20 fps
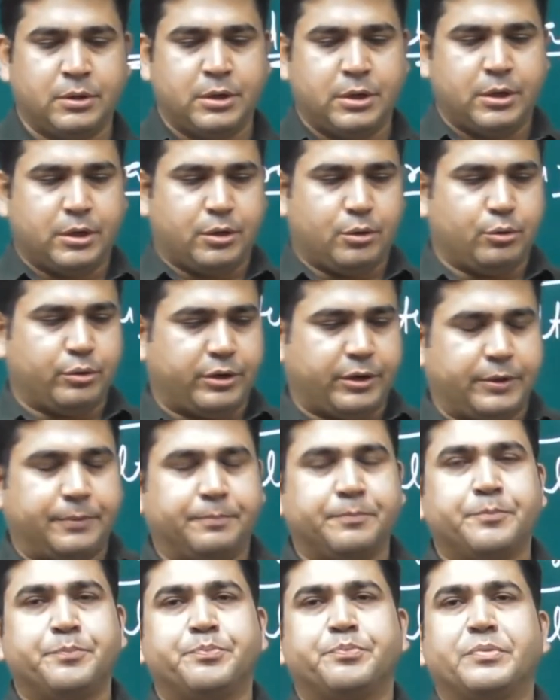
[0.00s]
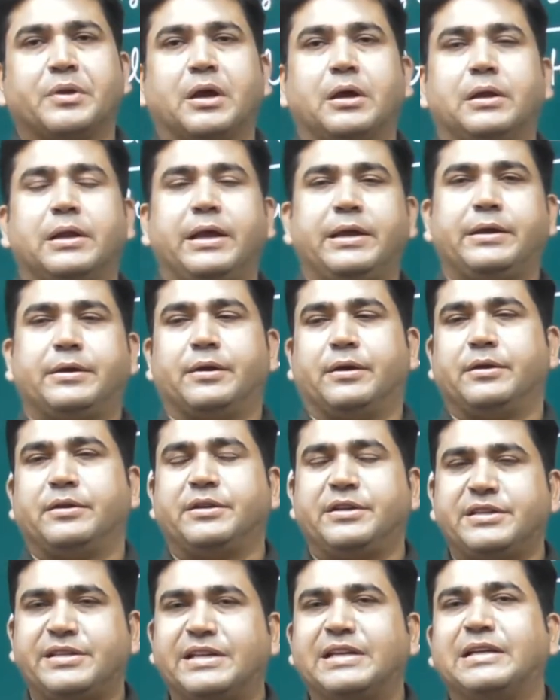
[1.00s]
Okay. Like
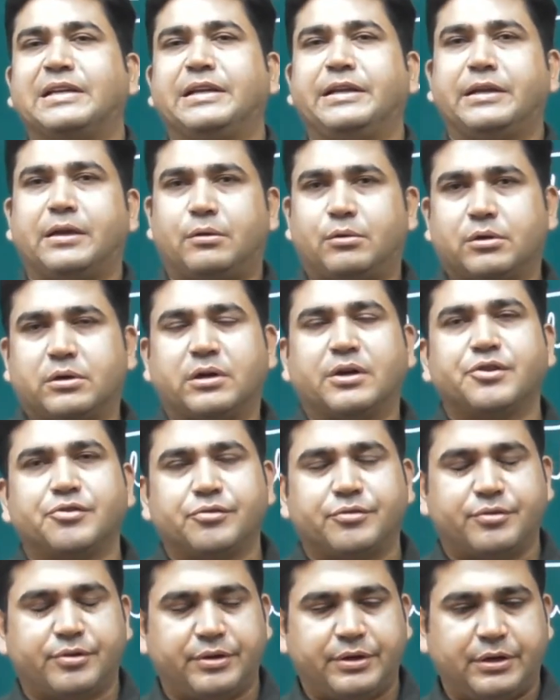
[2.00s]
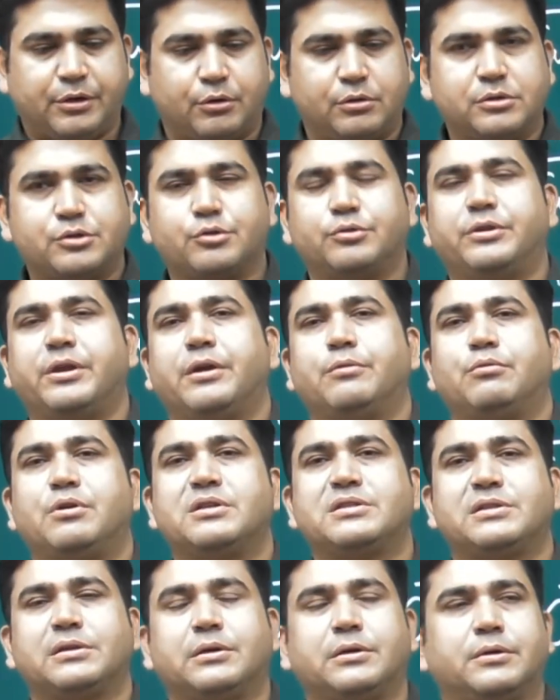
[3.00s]
recently in our country also there
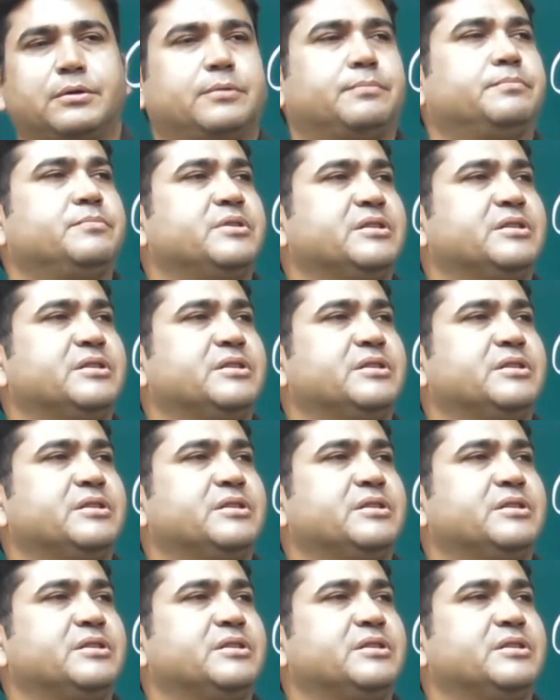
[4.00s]
was a